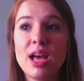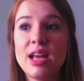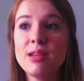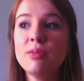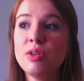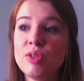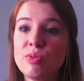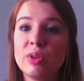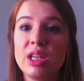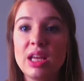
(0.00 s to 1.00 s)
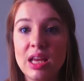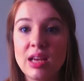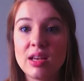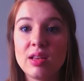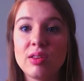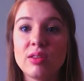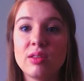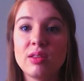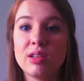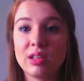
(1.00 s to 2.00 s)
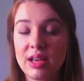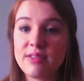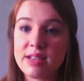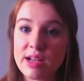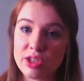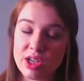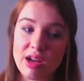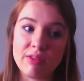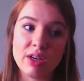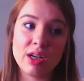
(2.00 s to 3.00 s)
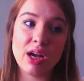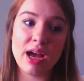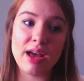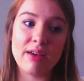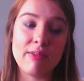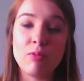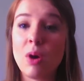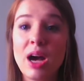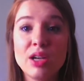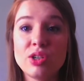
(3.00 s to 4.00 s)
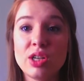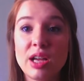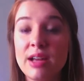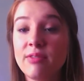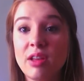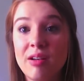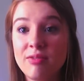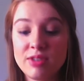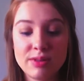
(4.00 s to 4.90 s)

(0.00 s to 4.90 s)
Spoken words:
Anyone who's really in the lifestyle genre, I have watched and I have loved.